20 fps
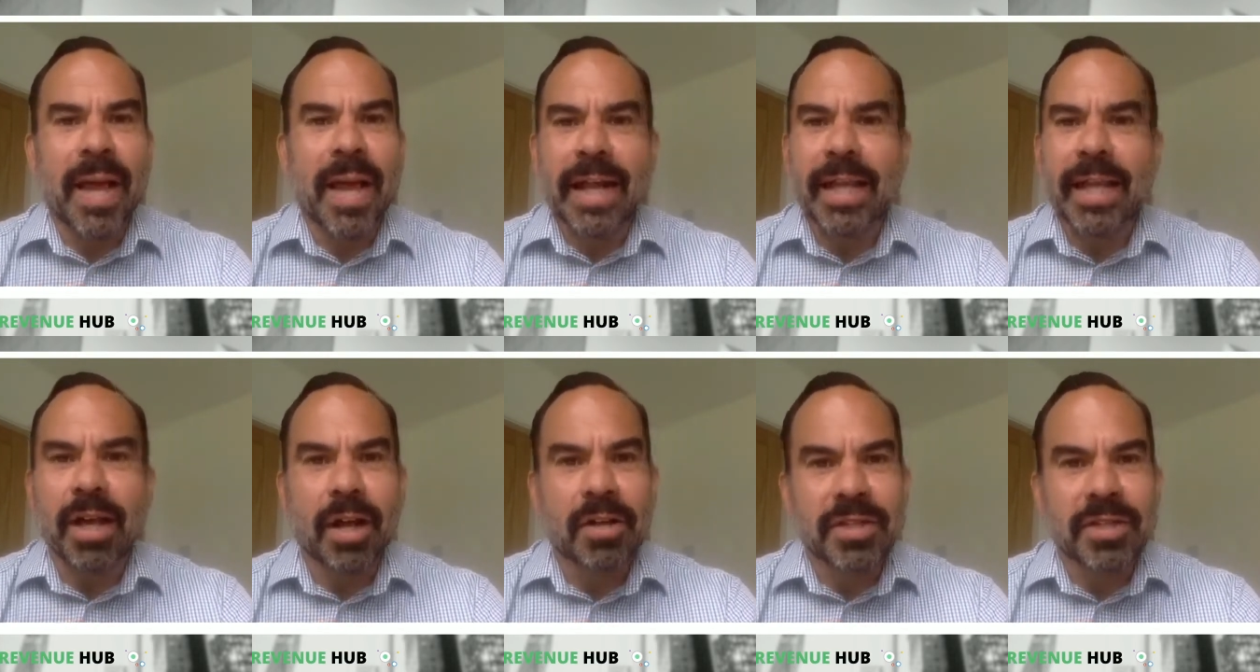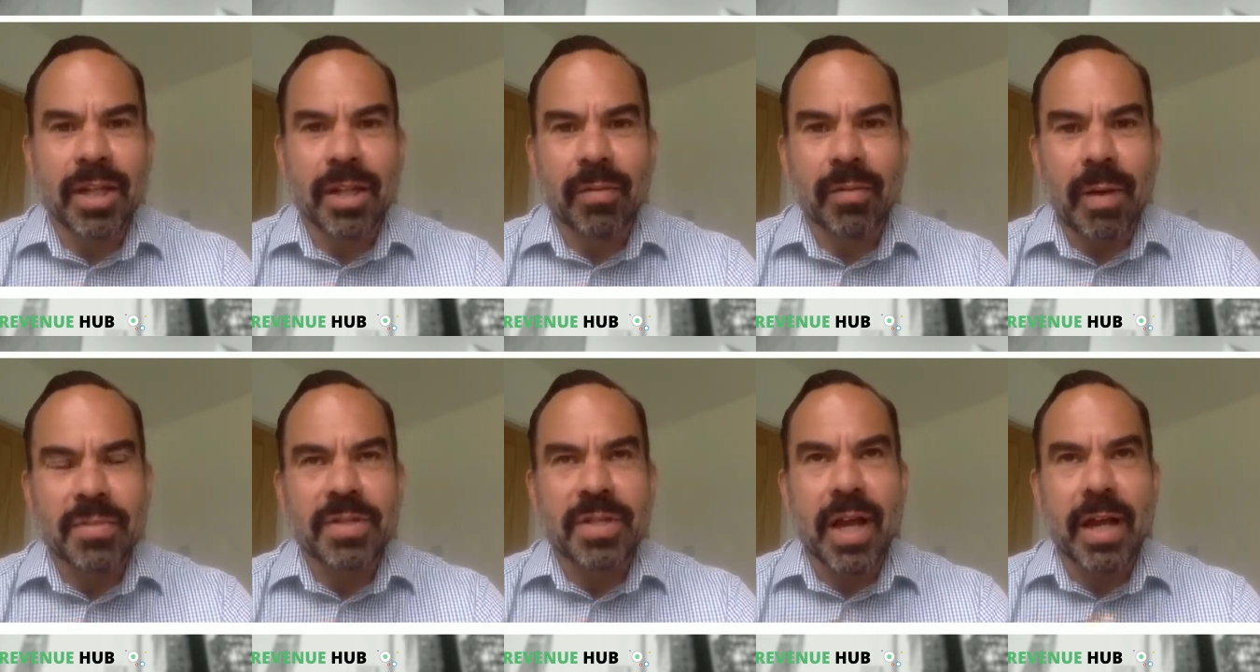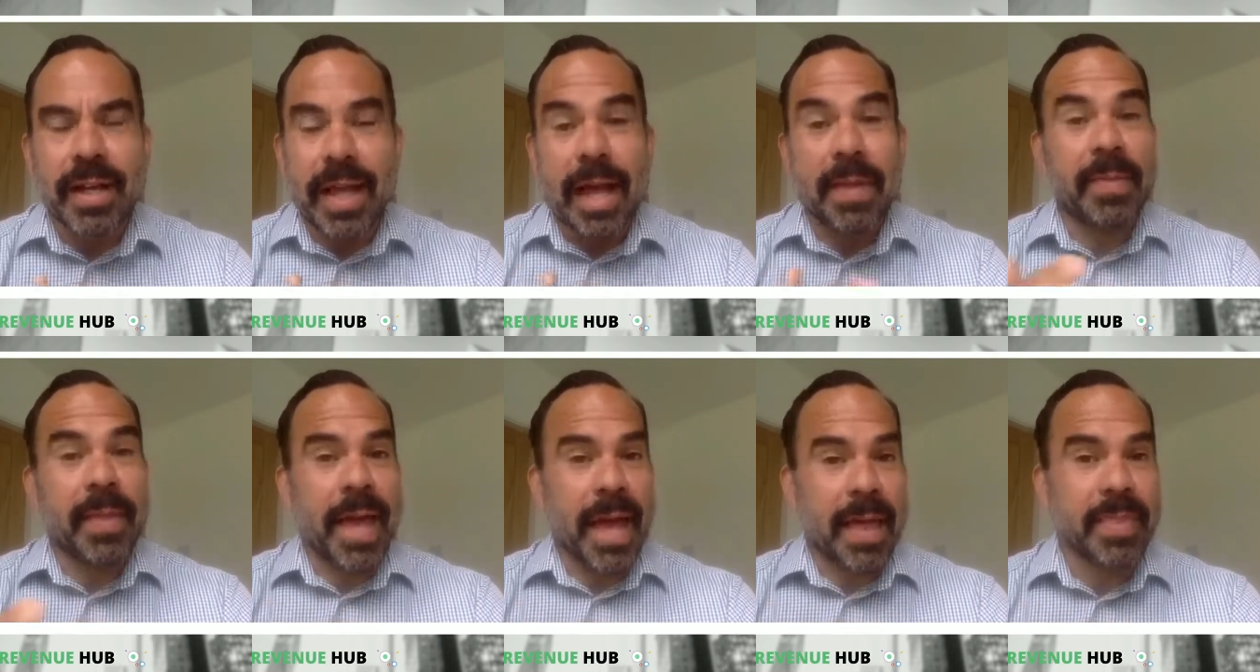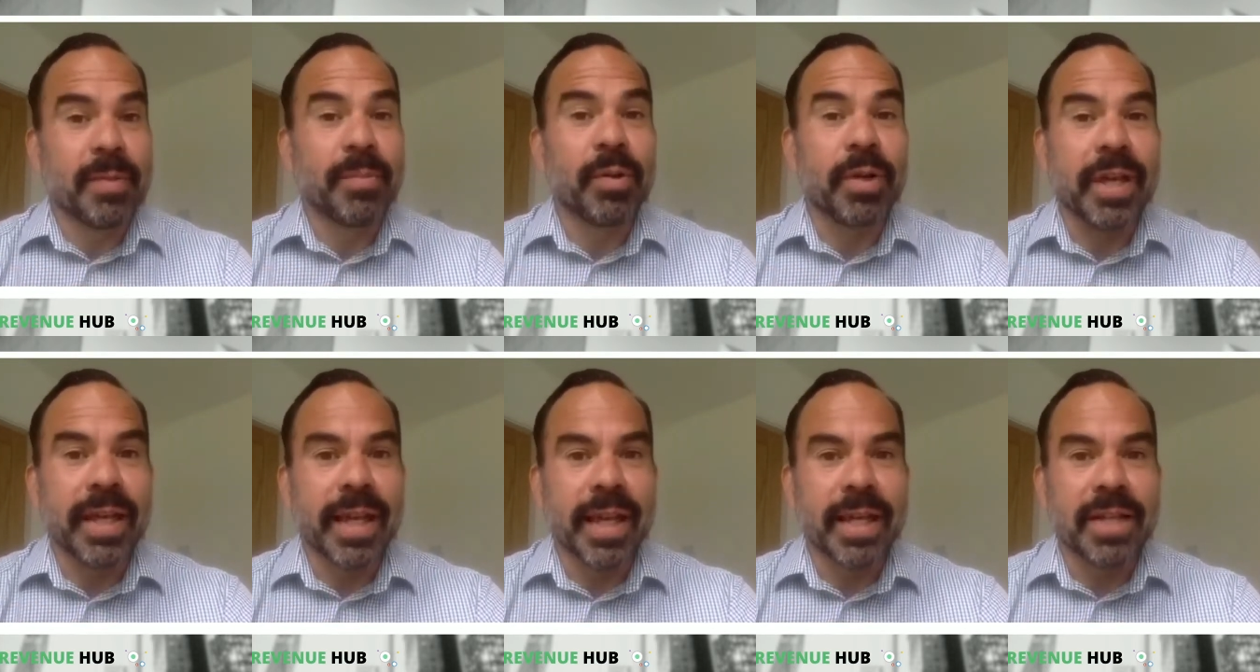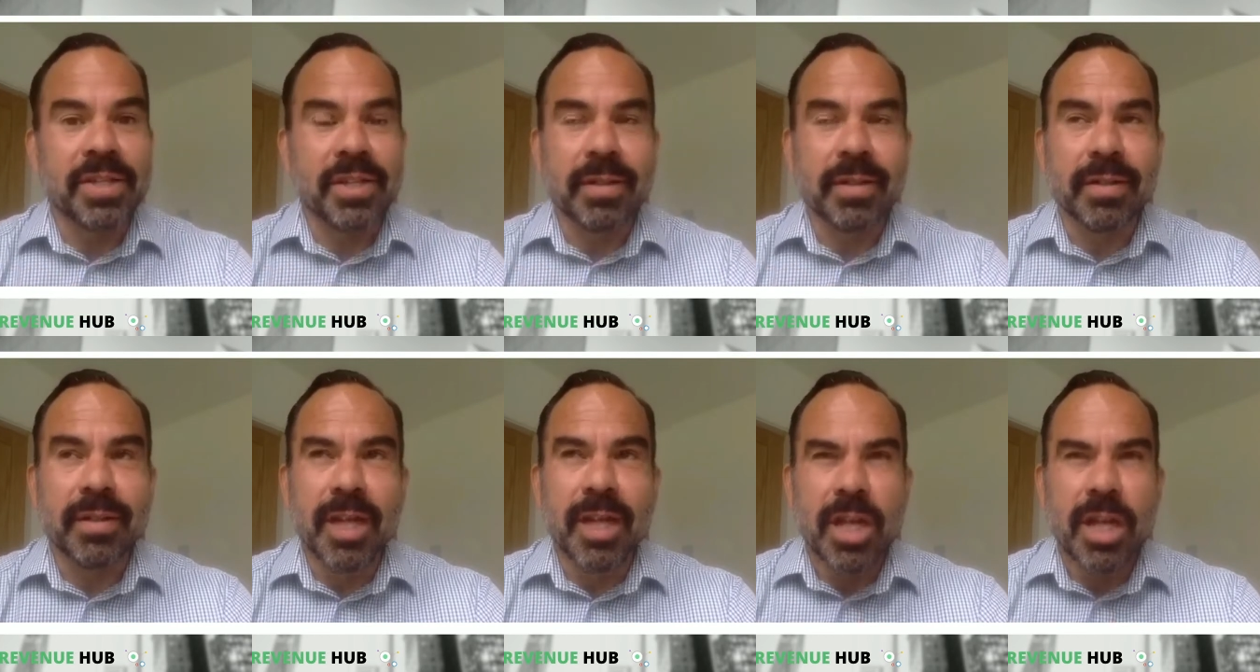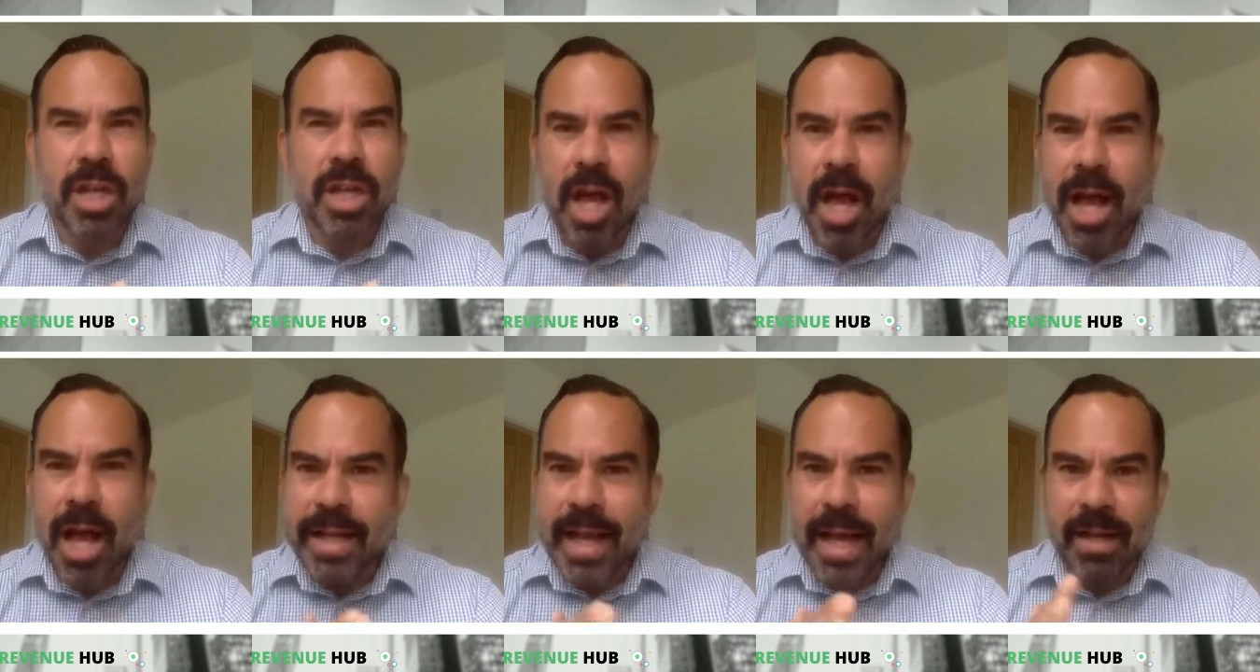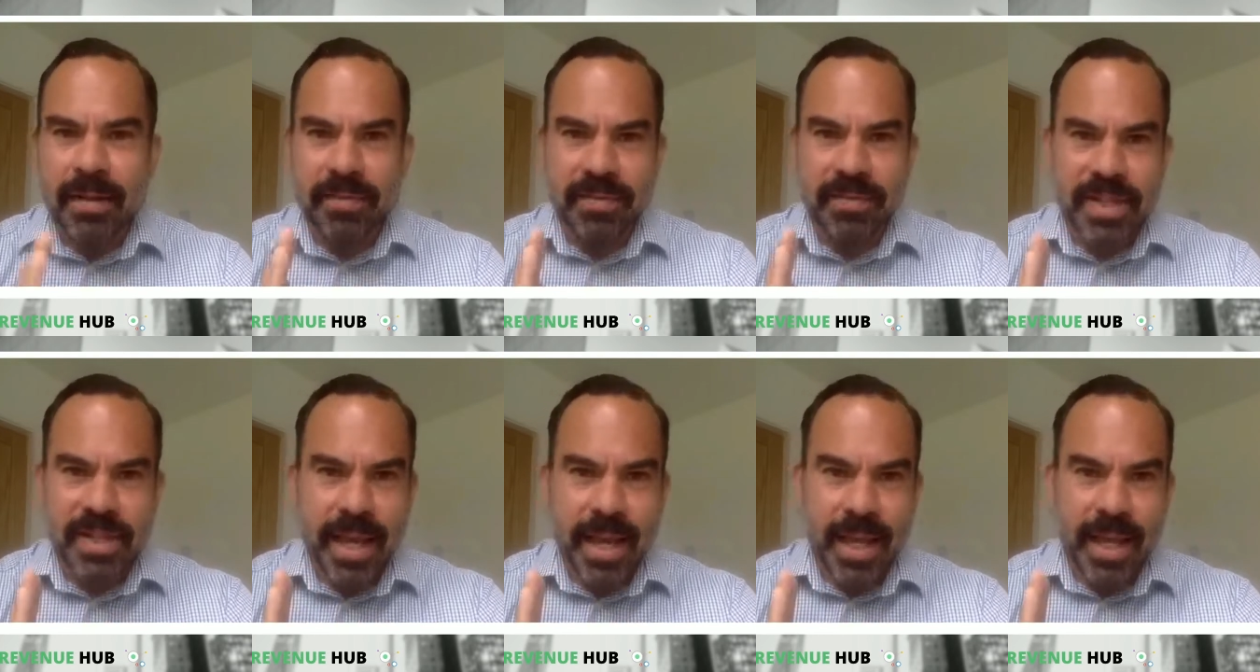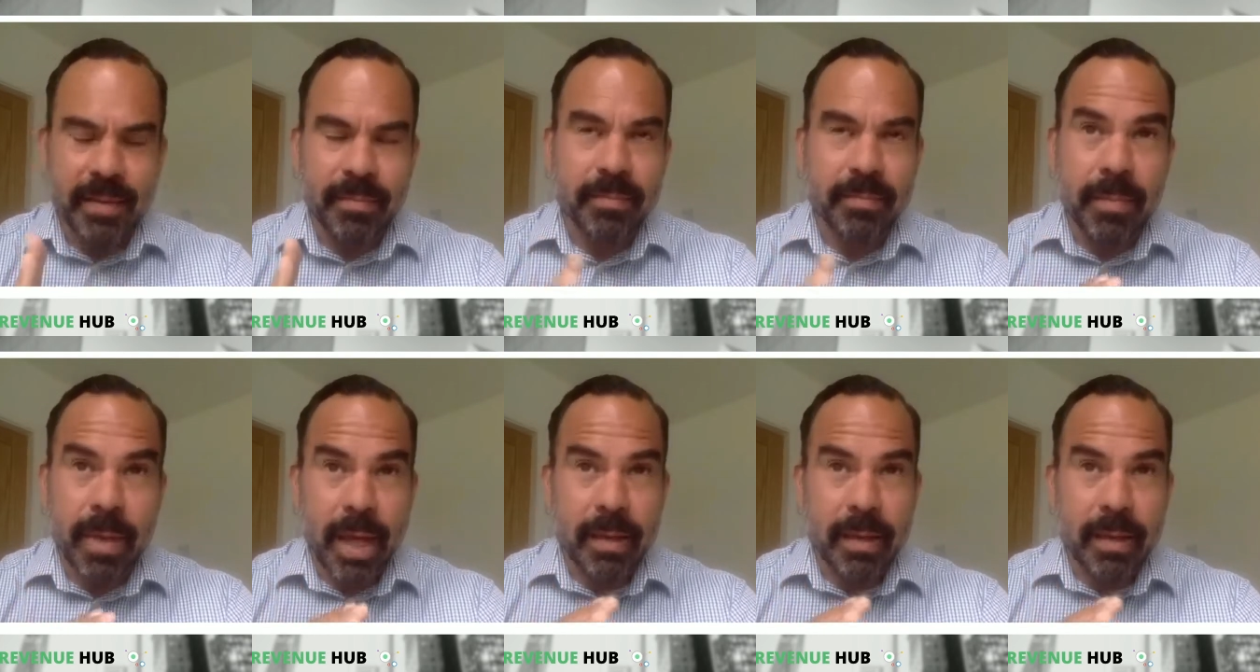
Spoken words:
any hotel website and the booking engine, 9 out of 10,